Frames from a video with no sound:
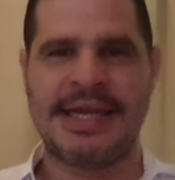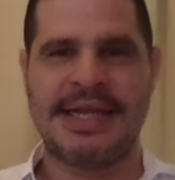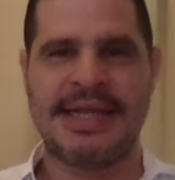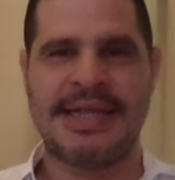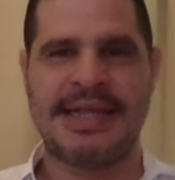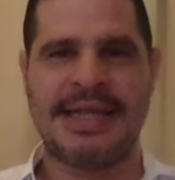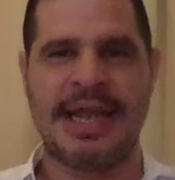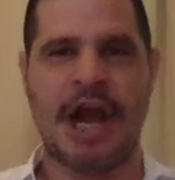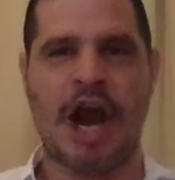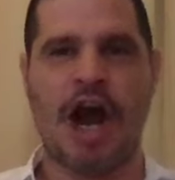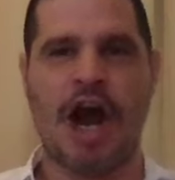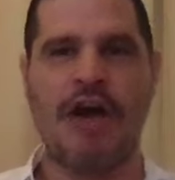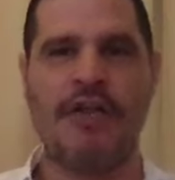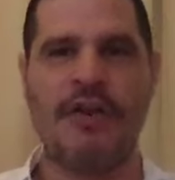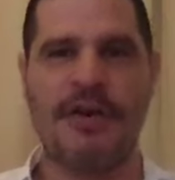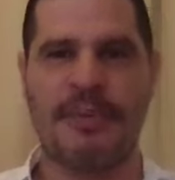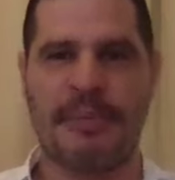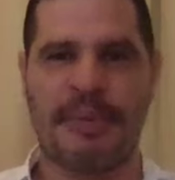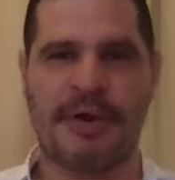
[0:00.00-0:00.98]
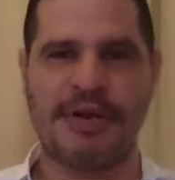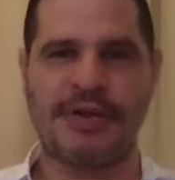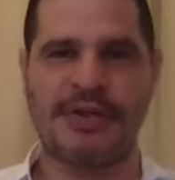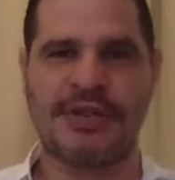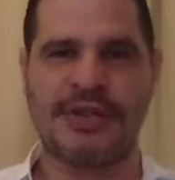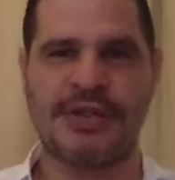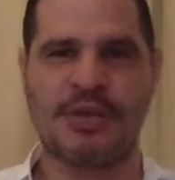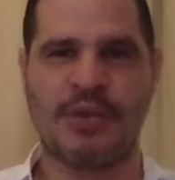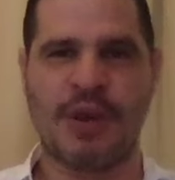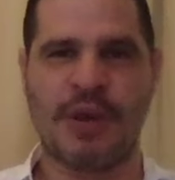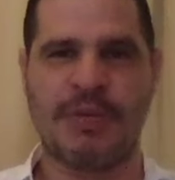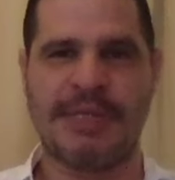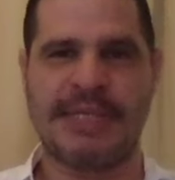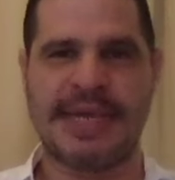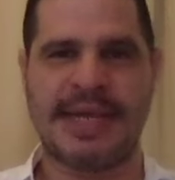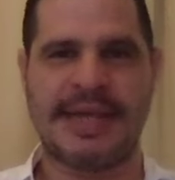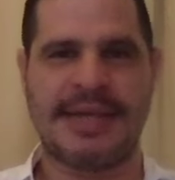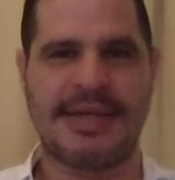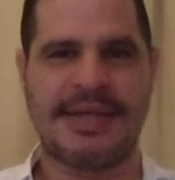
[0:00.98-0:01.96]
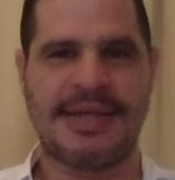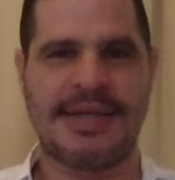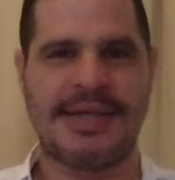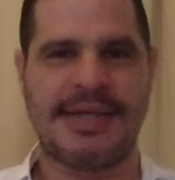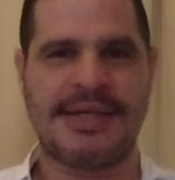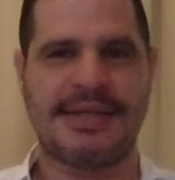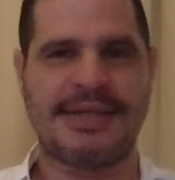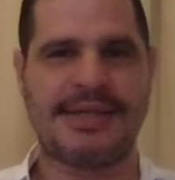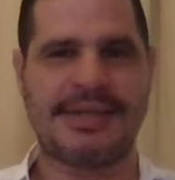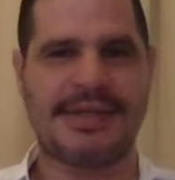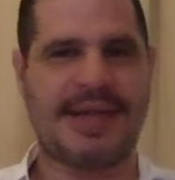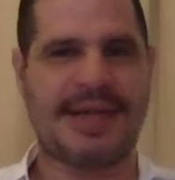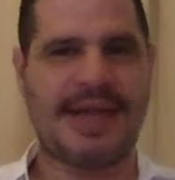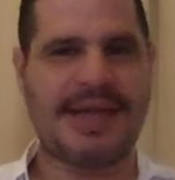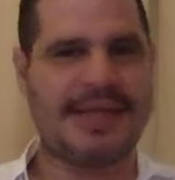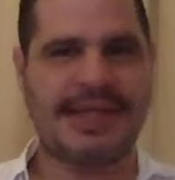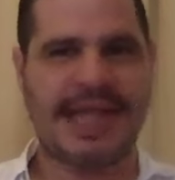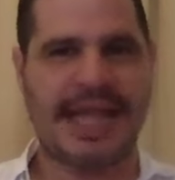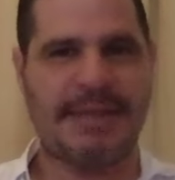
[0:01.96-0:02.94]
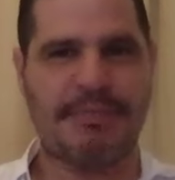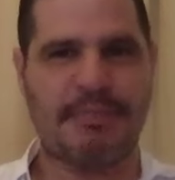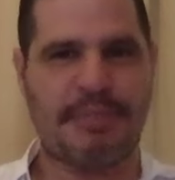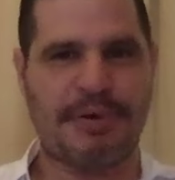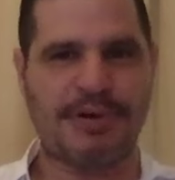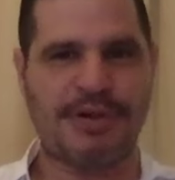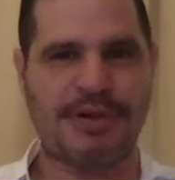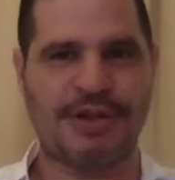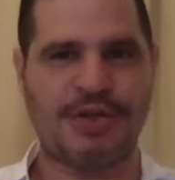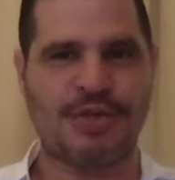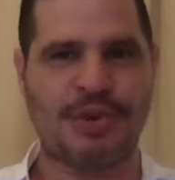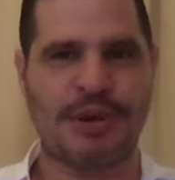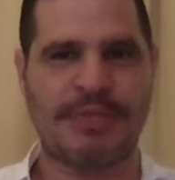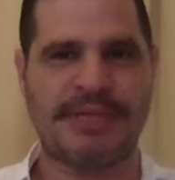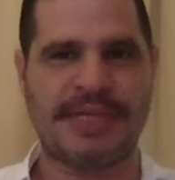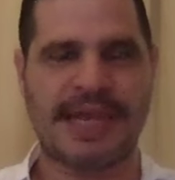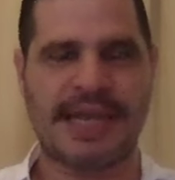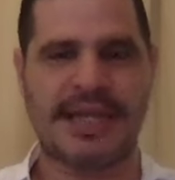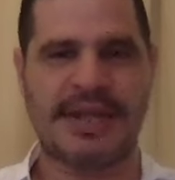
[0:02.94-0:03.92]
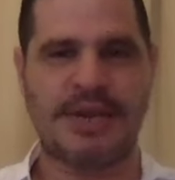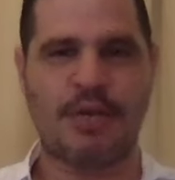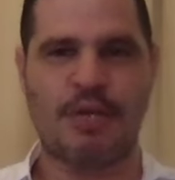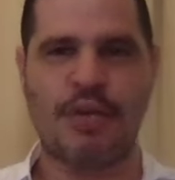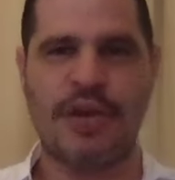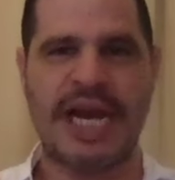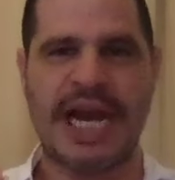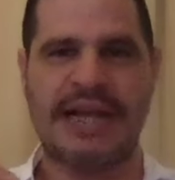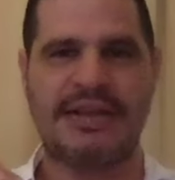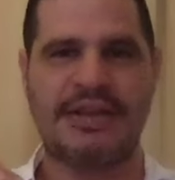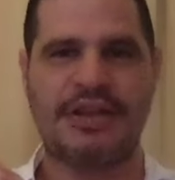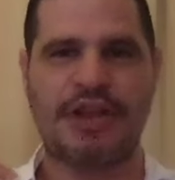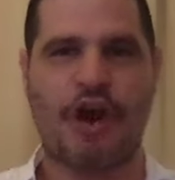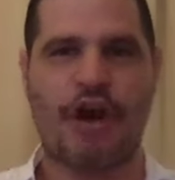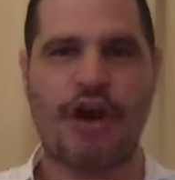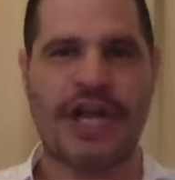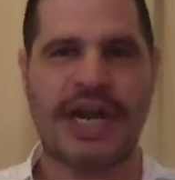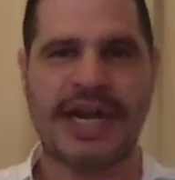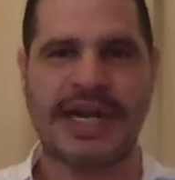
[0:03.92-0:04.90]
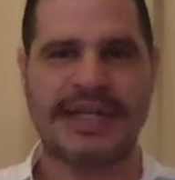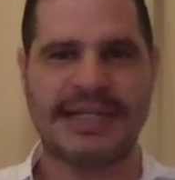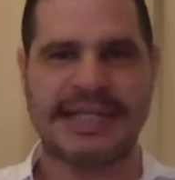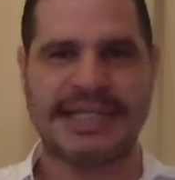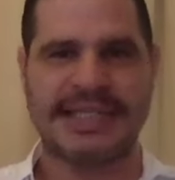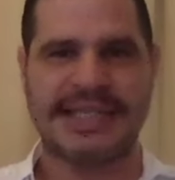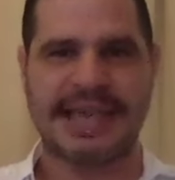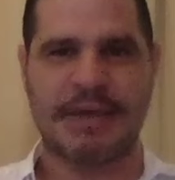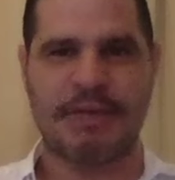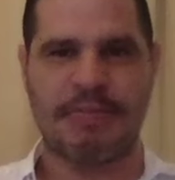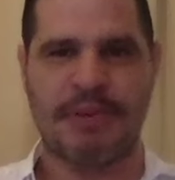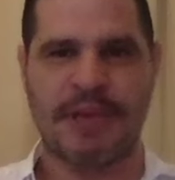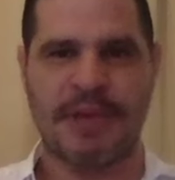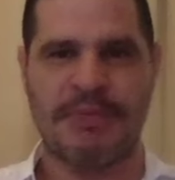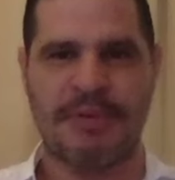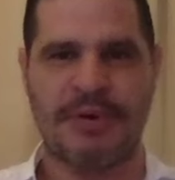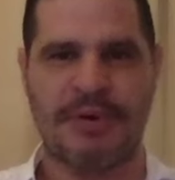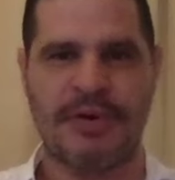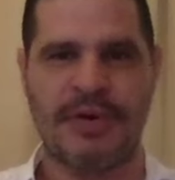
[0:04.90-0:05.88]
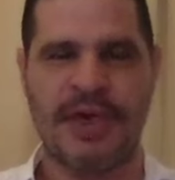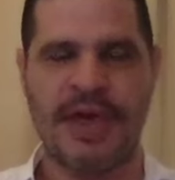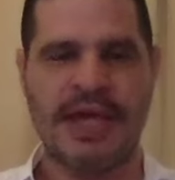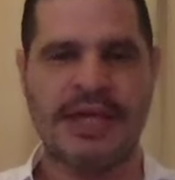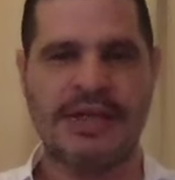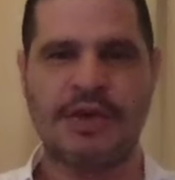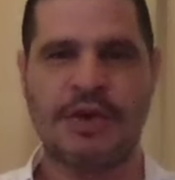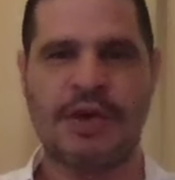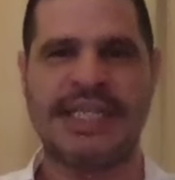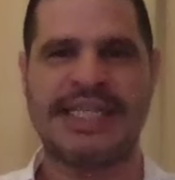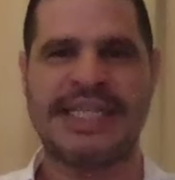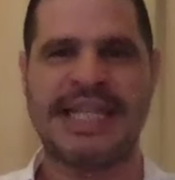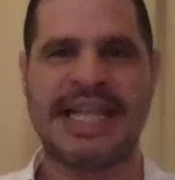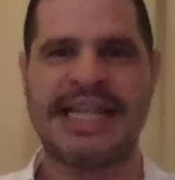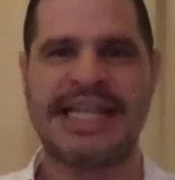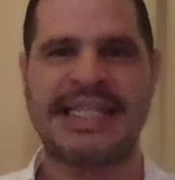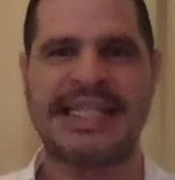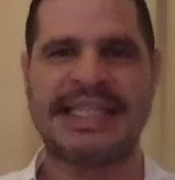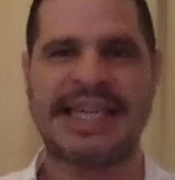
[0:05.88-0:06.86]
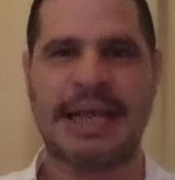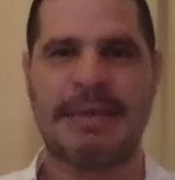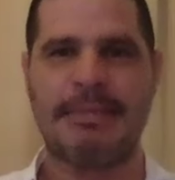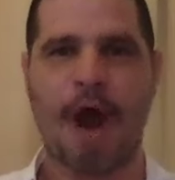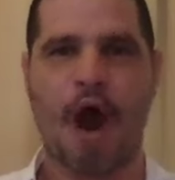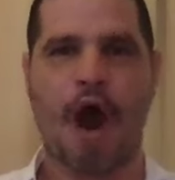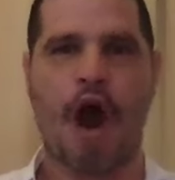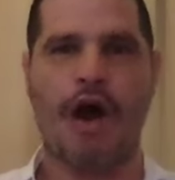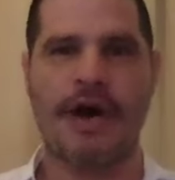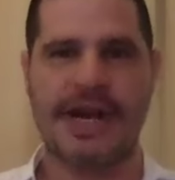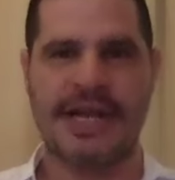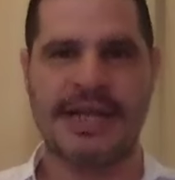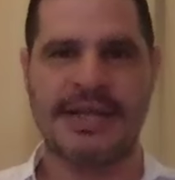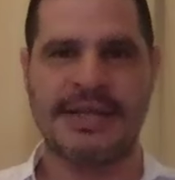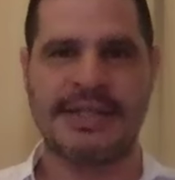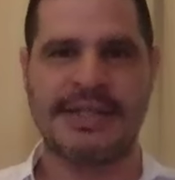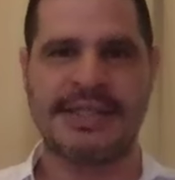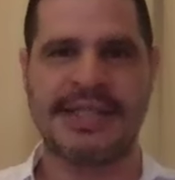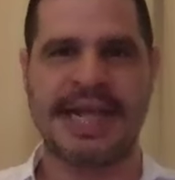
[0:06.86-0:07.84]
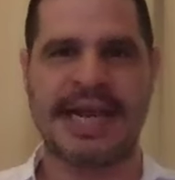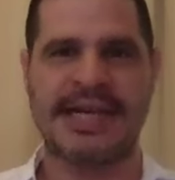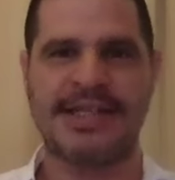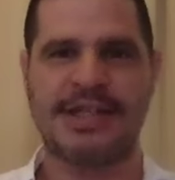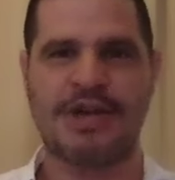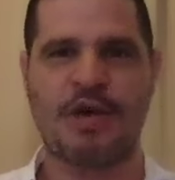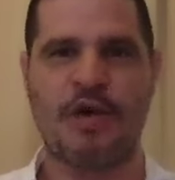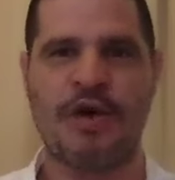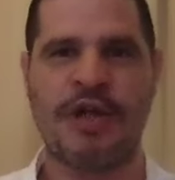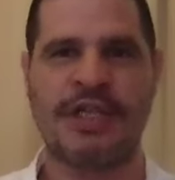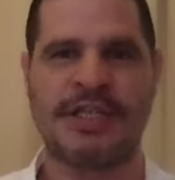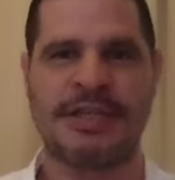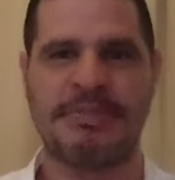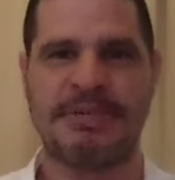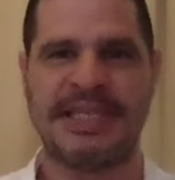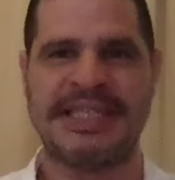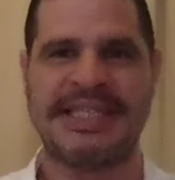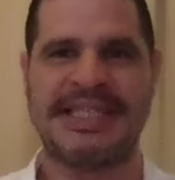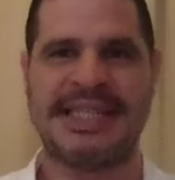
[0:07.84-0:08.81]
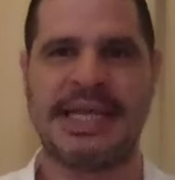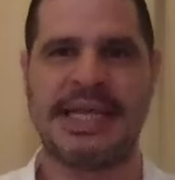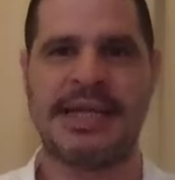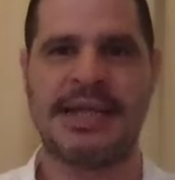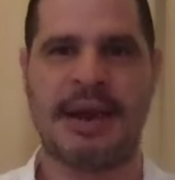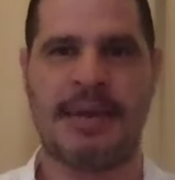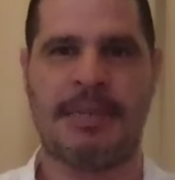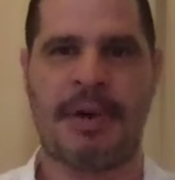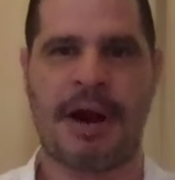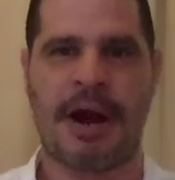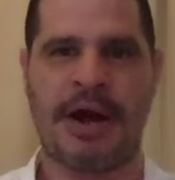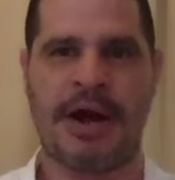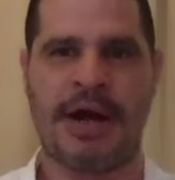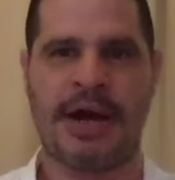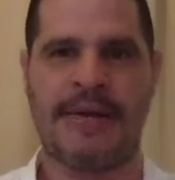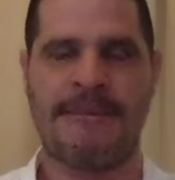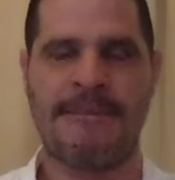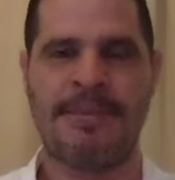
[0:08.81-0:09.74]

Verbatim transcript: The other person's website is that person's website. We're not targeting the same people. So it's not the same audience that is going to be seeing that product.